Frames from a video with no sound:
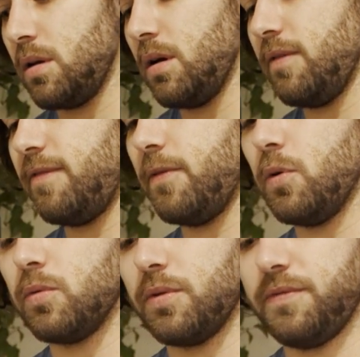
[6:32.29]
a
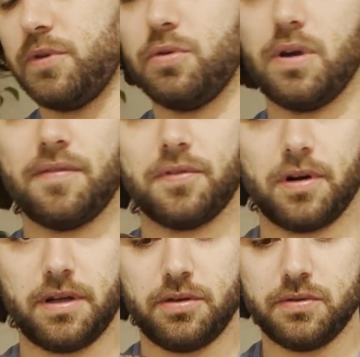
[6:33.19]
full review after
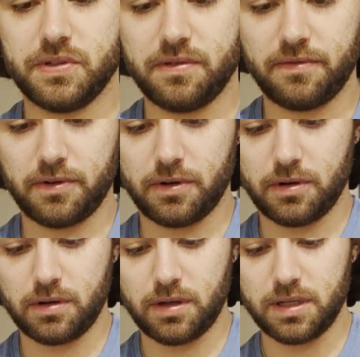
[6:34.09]
I use it
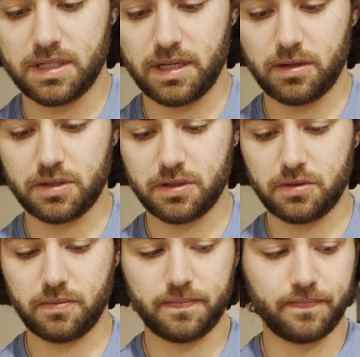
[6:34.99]
for a day or two.